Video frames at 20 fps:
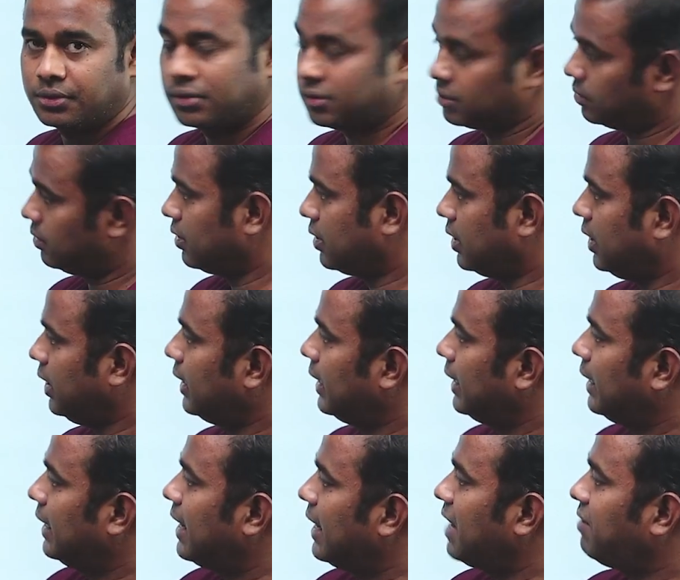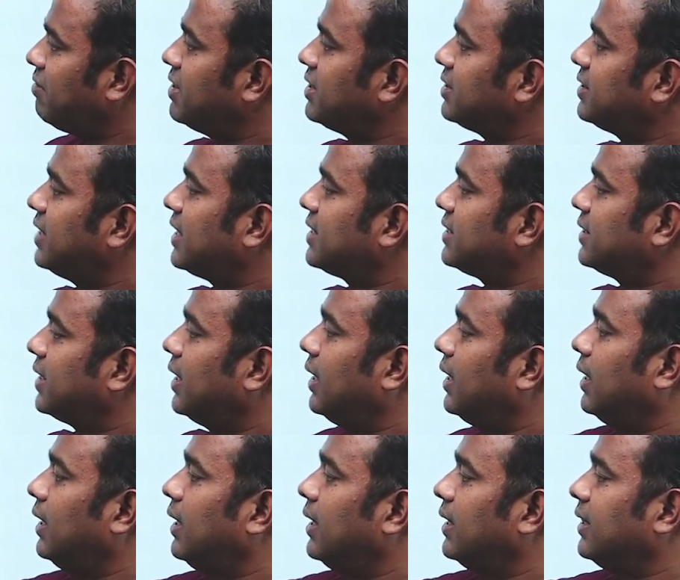Okay, likewise that's
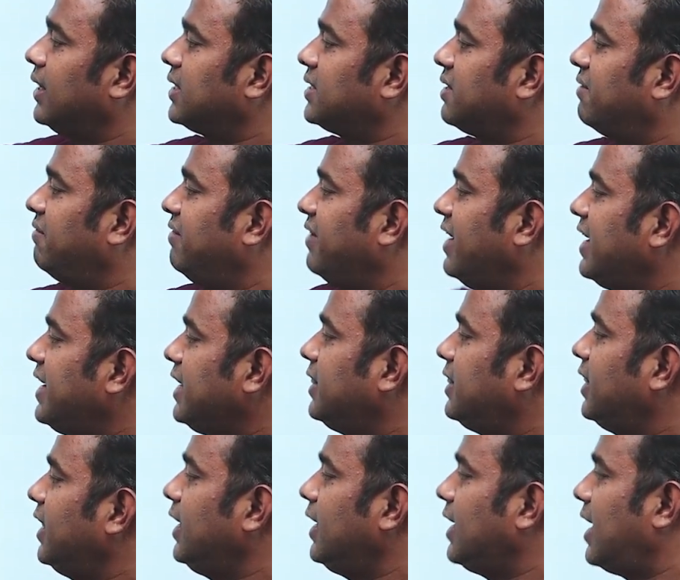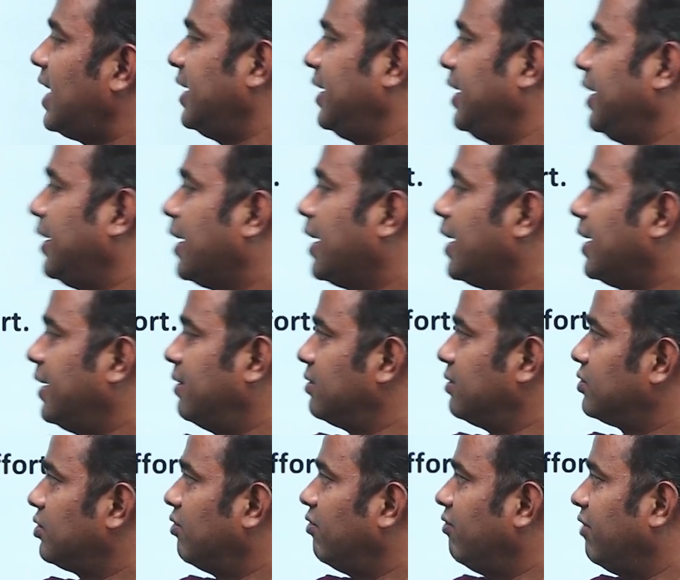a very thing I needed.
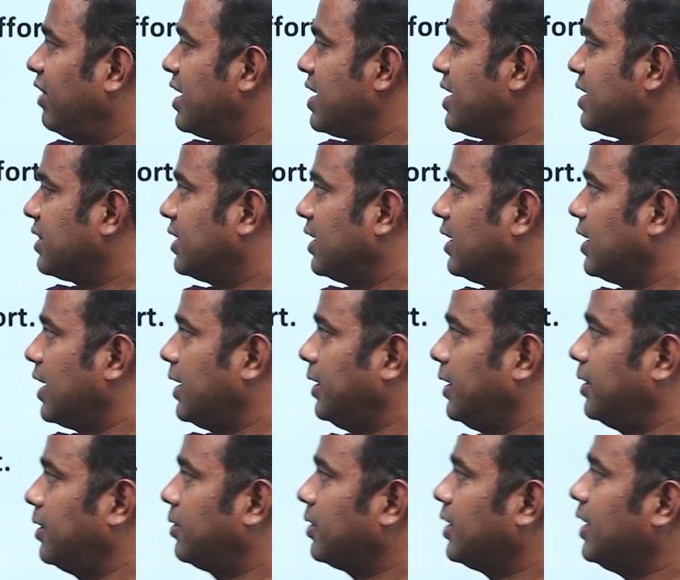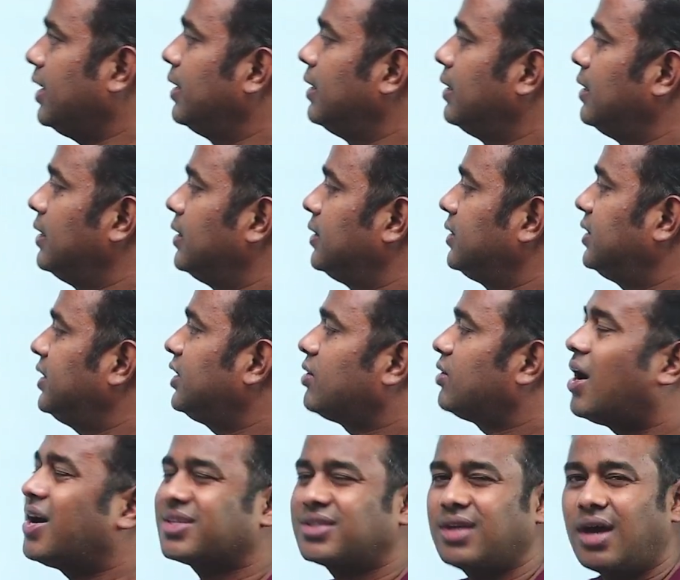So very thing I needed. Okay, she
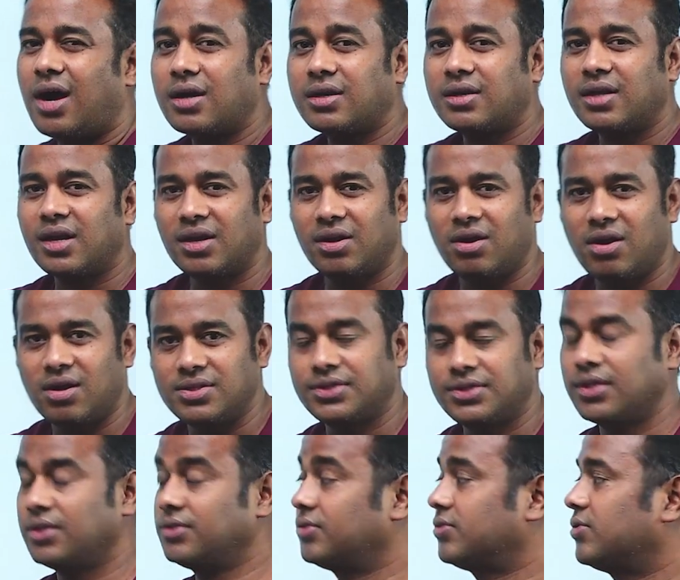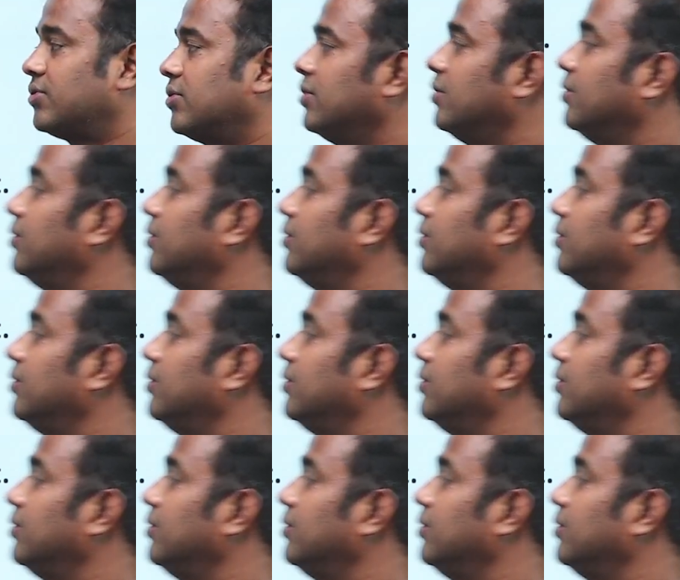talks utter nonsense.